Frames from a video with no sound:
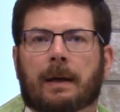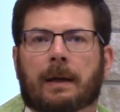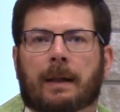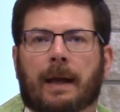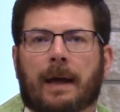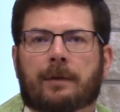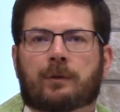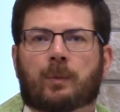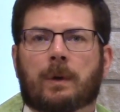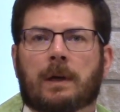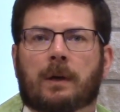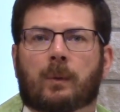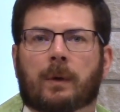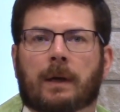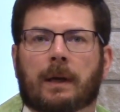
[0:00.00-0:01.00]
Last
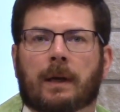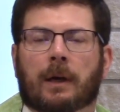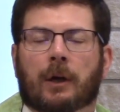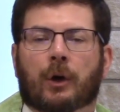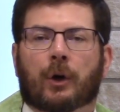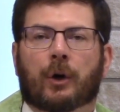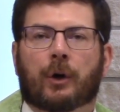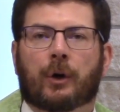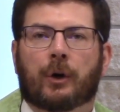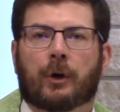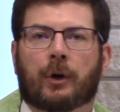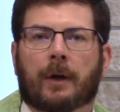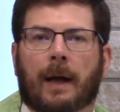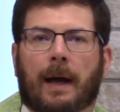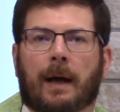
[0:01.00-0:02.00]
week we
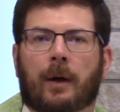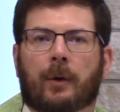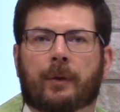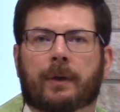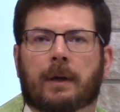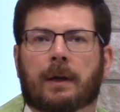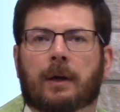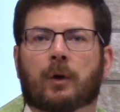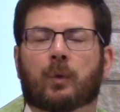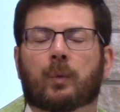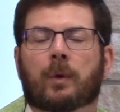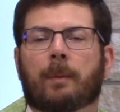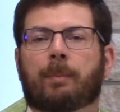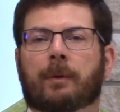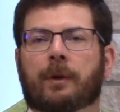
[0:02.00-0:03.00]
heard how the
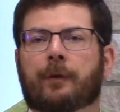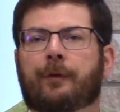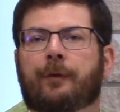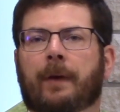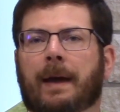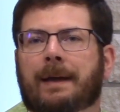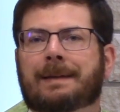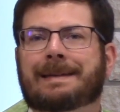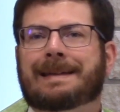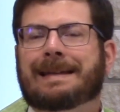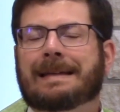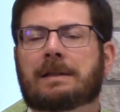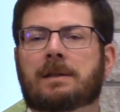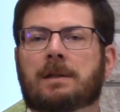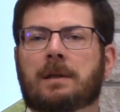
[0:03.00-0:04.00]
ripple effect
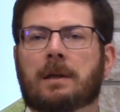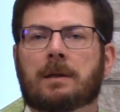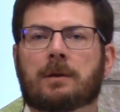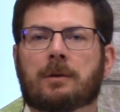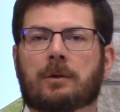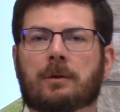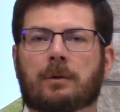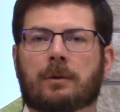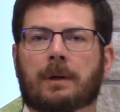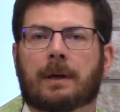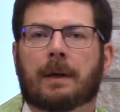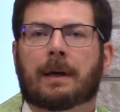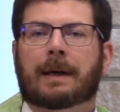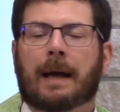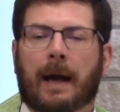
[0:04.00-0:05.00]

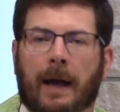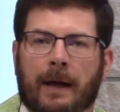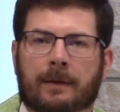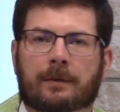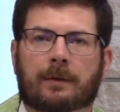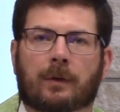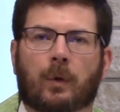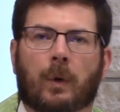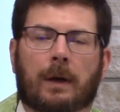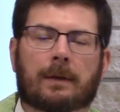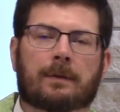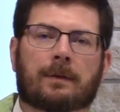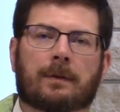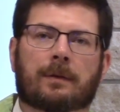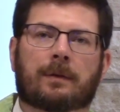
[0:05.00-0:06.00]
continued
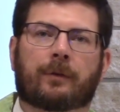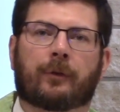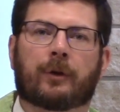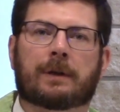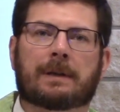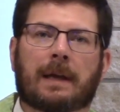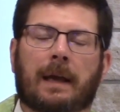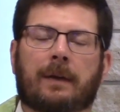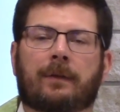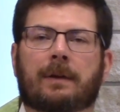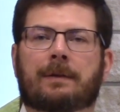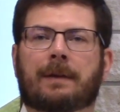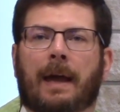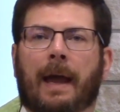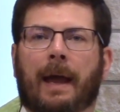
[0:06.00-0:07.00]
consequences for
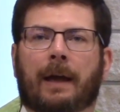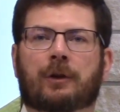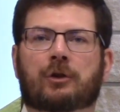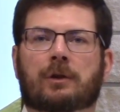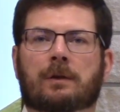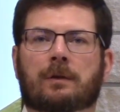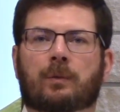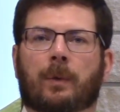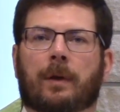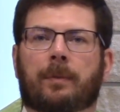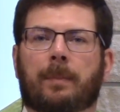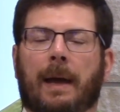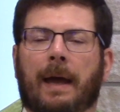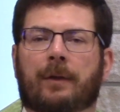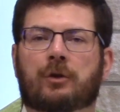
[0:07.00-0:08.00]
David's actions with
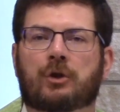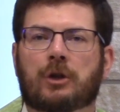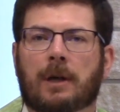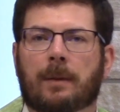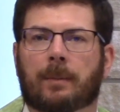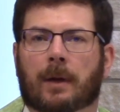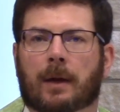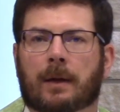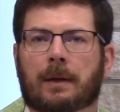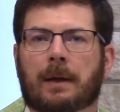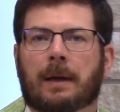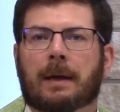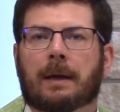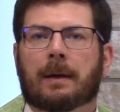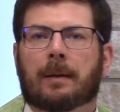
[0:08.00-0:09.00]
Bathsheba
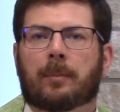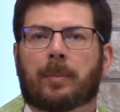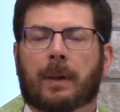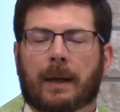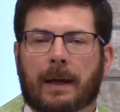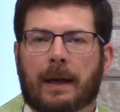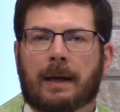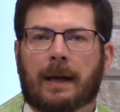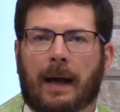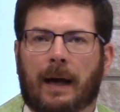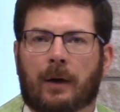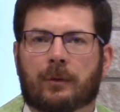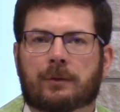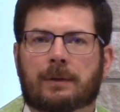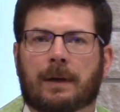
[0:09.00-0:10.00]
played
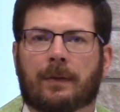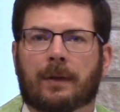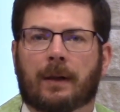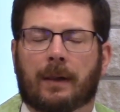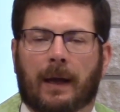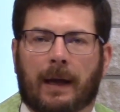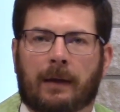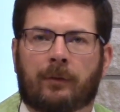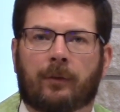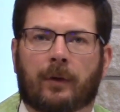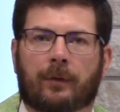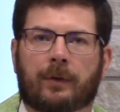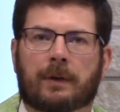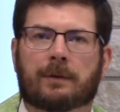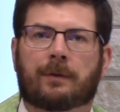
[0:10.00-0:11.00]
out in the life
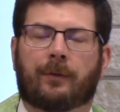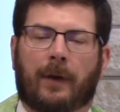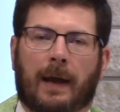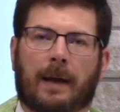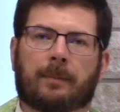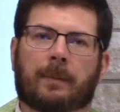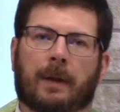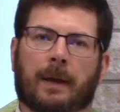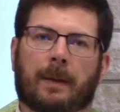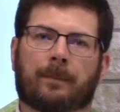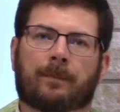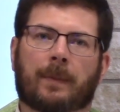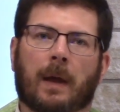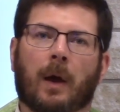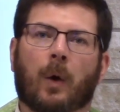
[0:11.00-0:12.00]
of his family.
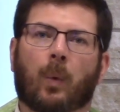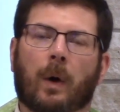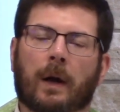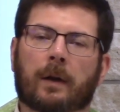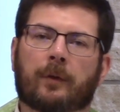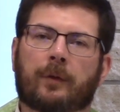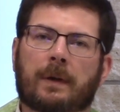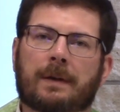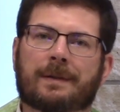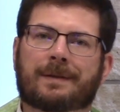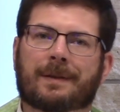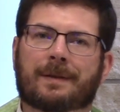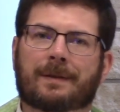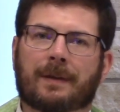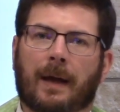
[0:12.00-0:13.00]
One of
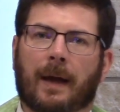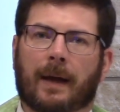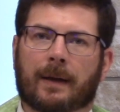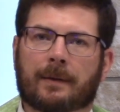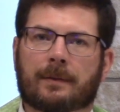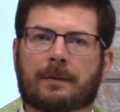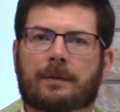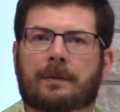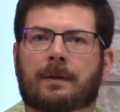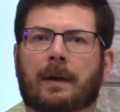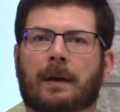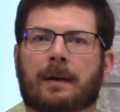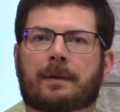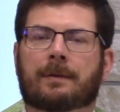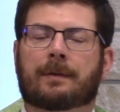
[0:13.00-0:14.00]
his sons
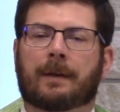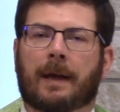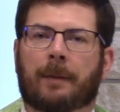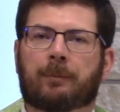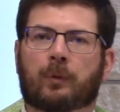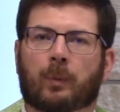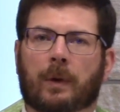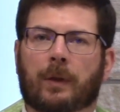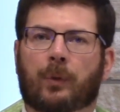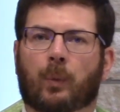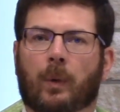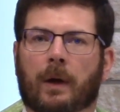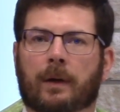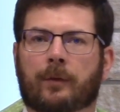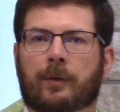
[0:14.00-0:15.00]
slept with
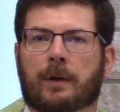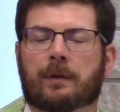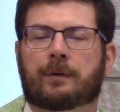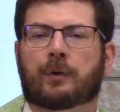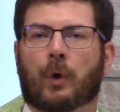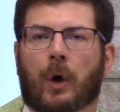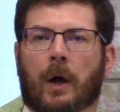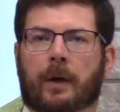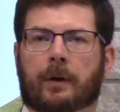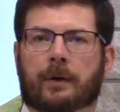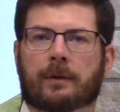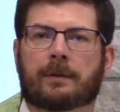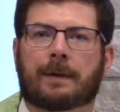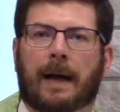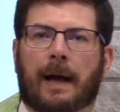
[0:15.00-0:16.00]
one of his
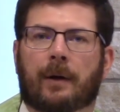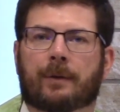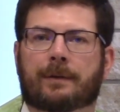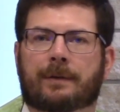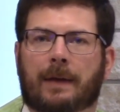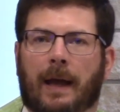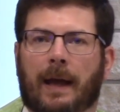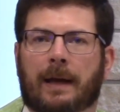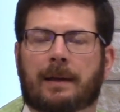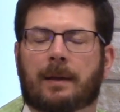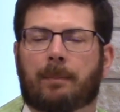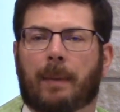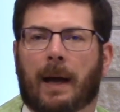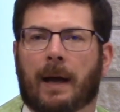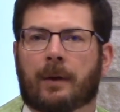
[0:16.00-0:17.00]
daughters outside the
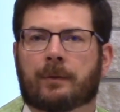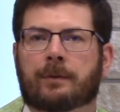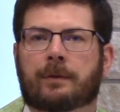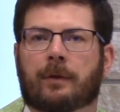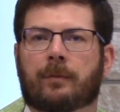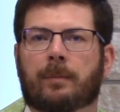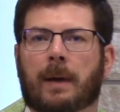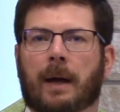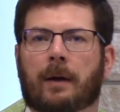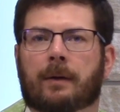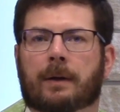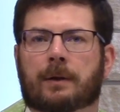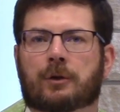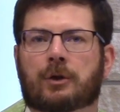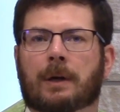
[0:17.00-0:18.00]
bounds of
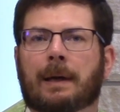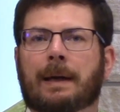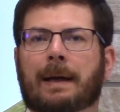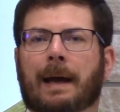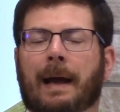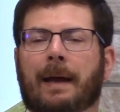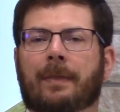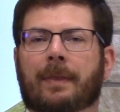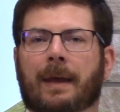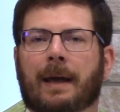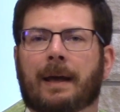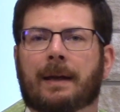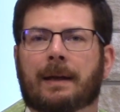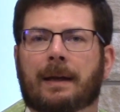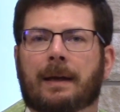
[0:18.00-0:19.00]
marriage, and
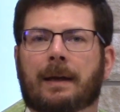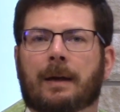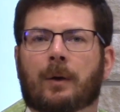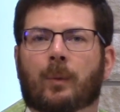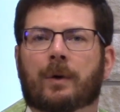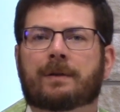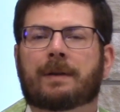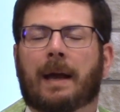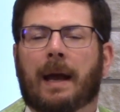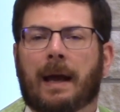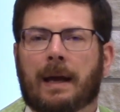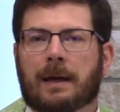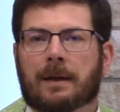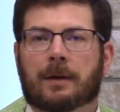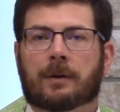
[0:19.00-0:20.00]
then was
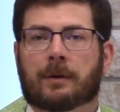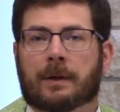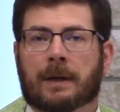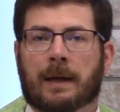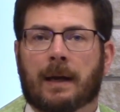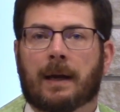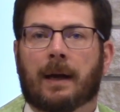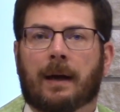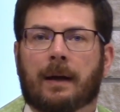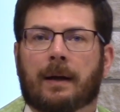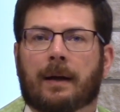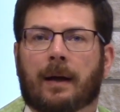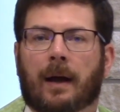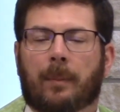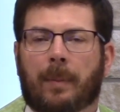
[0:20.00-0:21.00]
angry
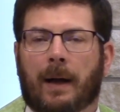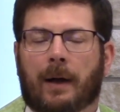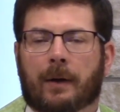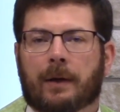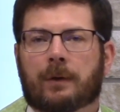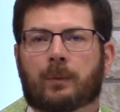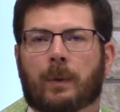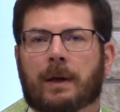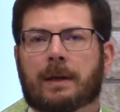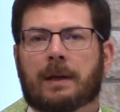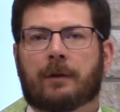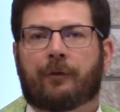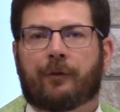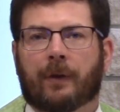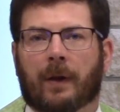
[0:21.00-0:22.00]
about it. When
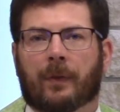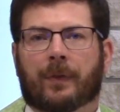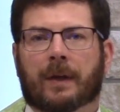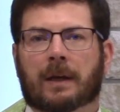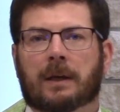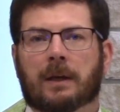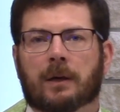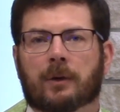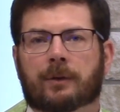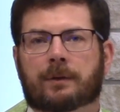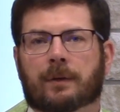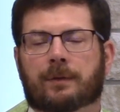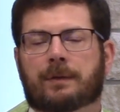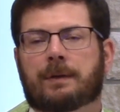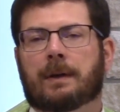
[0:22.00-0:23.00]
he felt the guilt
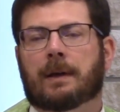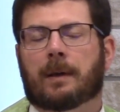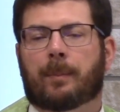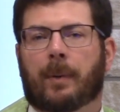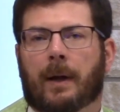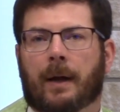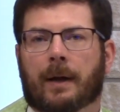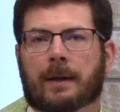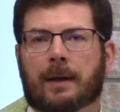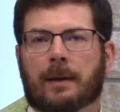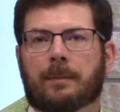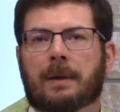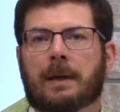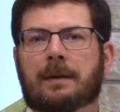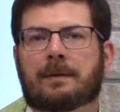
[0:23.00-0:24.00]
of sin upon
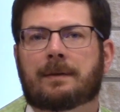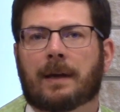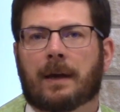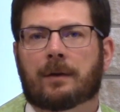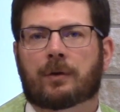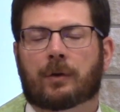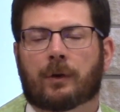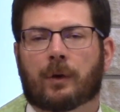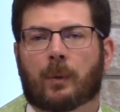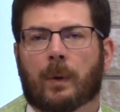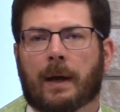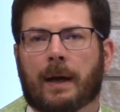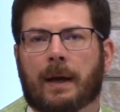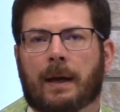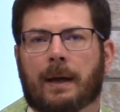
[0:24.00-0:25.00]
him, sent her
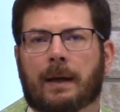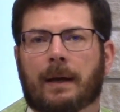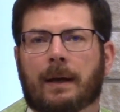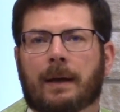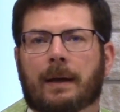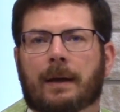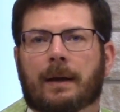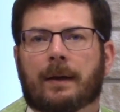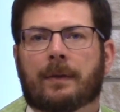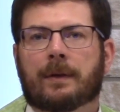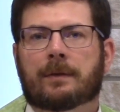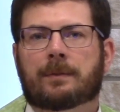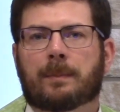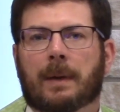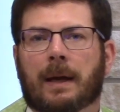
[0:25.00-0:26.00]
away.
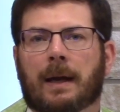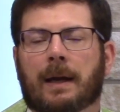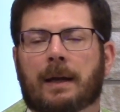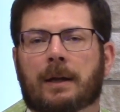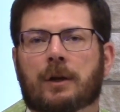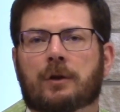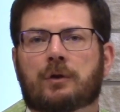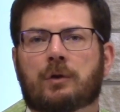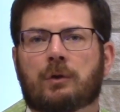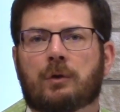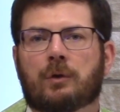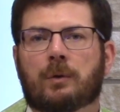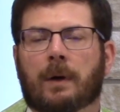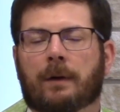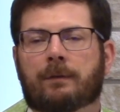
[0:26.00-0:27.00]
This made
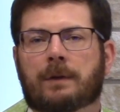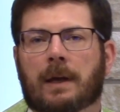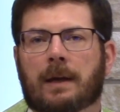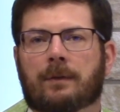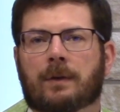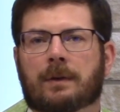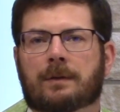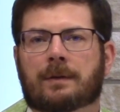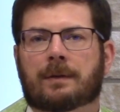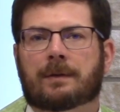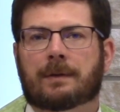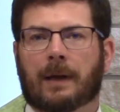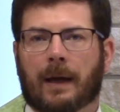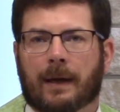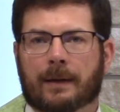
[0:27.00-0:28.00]
two of David's
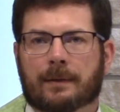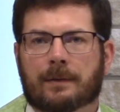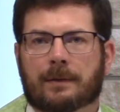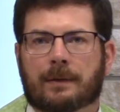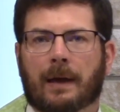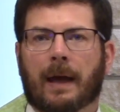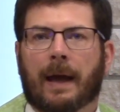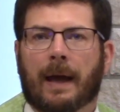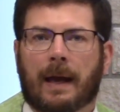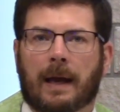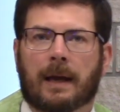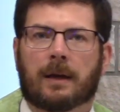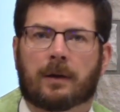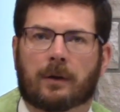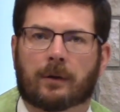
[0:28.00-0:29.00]
sons
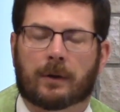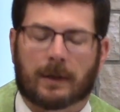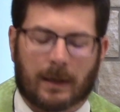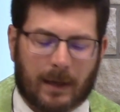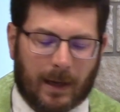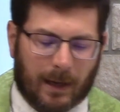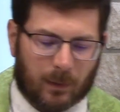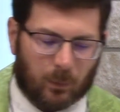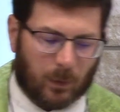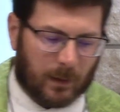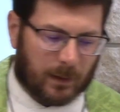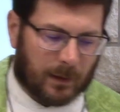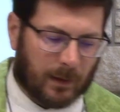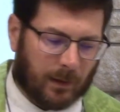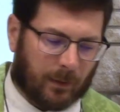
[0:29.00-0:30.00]
angry at
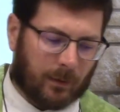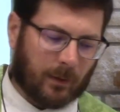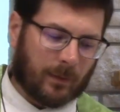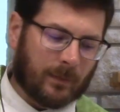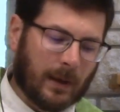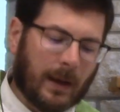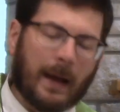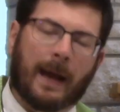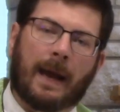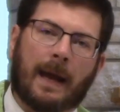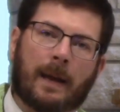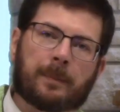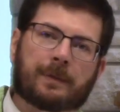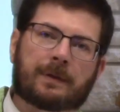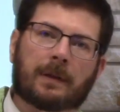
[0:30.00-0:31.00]
one another.
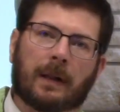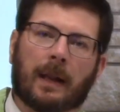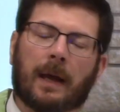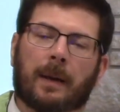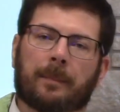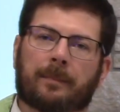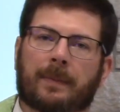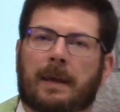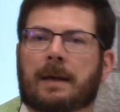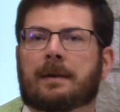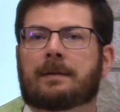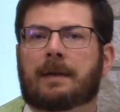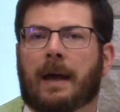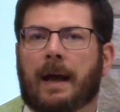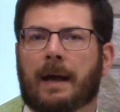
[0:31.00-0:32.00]
Absalom
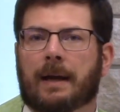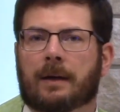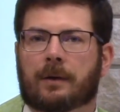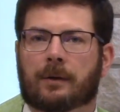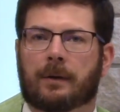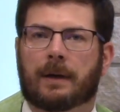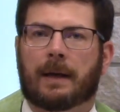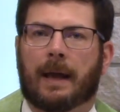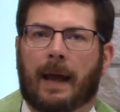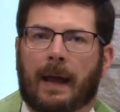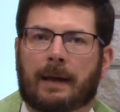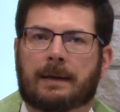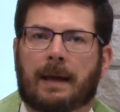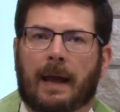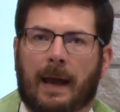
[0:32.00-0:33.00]
is angry
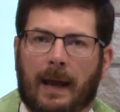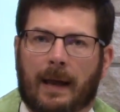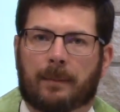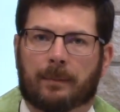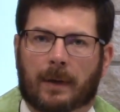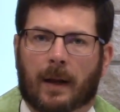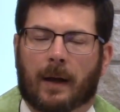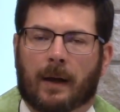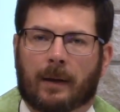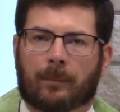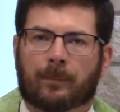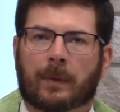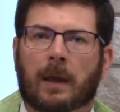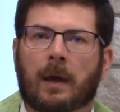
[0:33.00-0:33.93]
at Amnon.